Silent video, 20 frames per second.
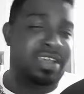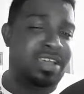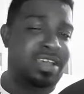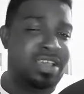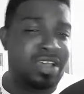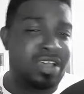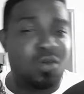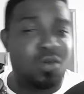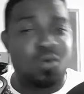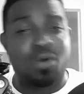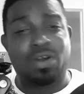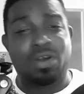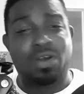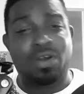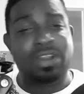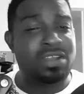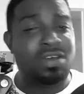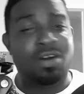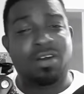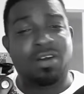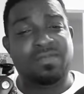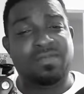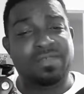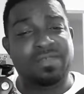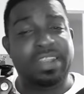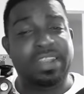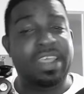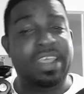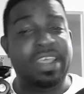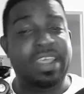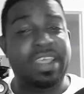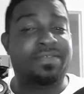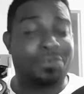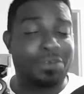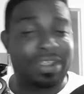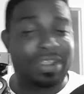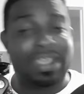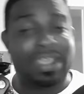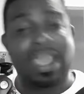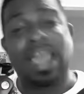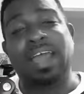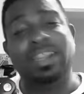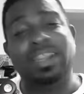one of their 3 cards,